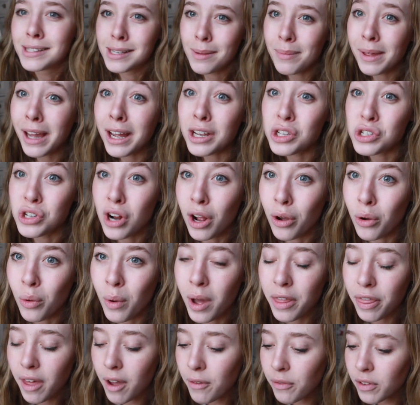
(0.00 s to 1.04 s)
it's something I struggle
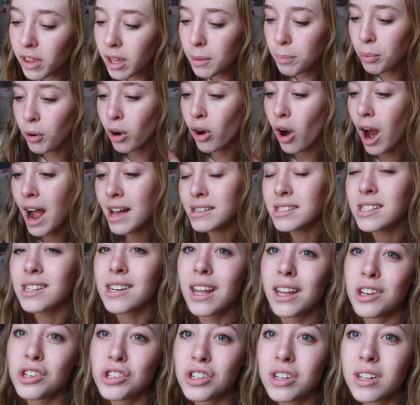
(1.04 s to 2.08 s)
with. I feel like
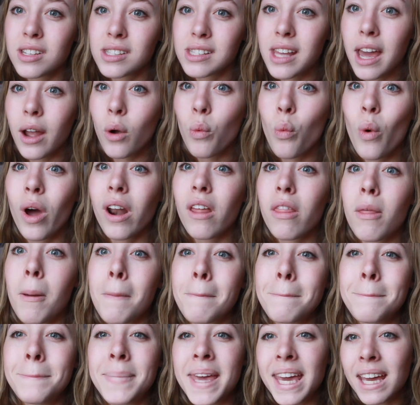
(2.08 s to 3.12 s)
procrastination is like one of
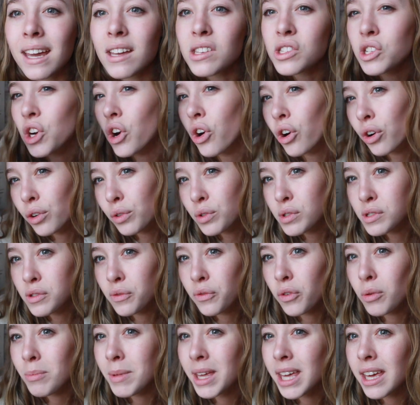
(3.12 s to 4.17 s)
the biggest hurdles
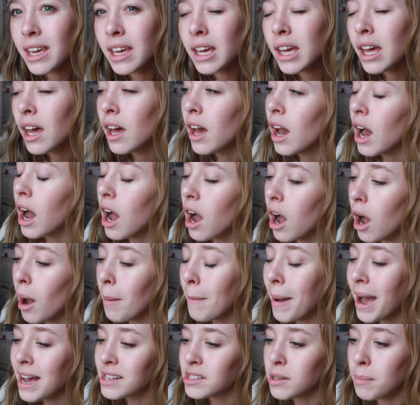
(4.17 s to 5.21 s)
for me
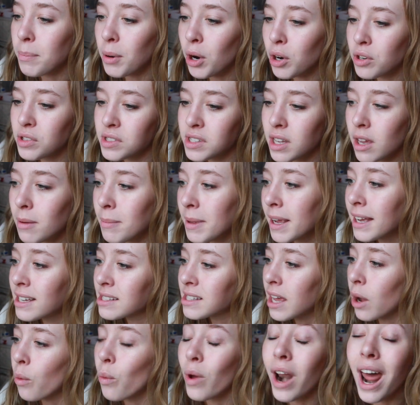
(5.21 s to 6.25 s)
um, as a person
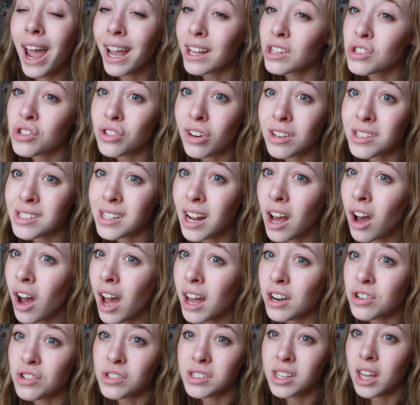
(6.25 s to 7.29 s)
because like when I get stressed out,
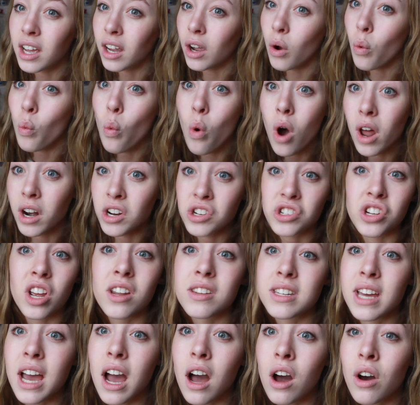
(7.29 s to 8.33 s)
I just like want to
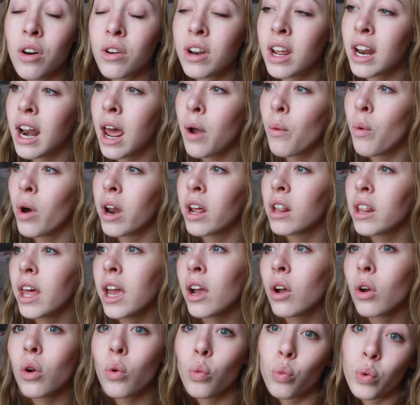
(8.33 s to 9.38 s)
shut down and I want to
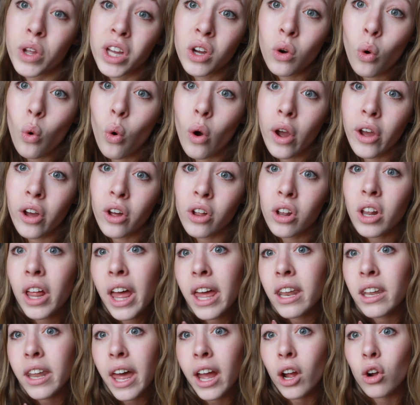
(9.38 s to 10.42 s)
like recoil
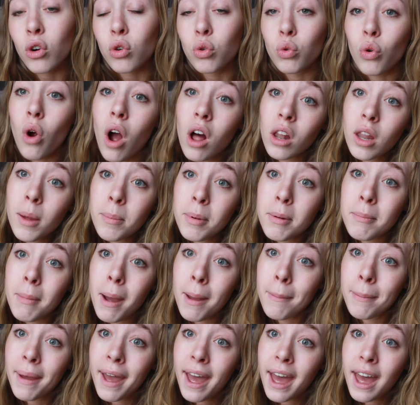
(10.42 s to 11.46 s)
and like crawl up in
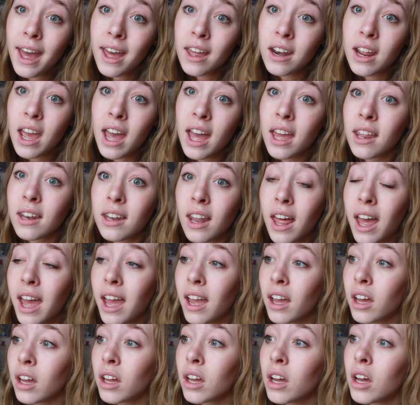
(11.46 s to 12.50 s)
my bed and
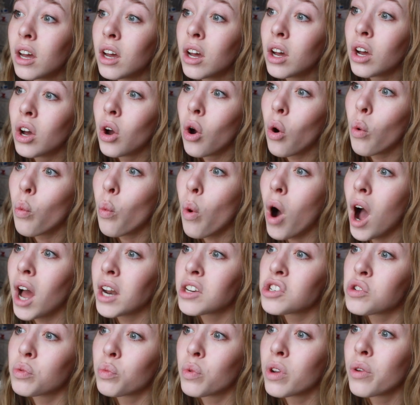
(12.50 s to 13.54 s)
like
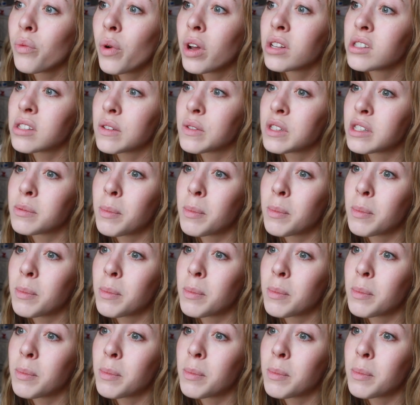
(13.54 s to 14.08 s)
watch reruns of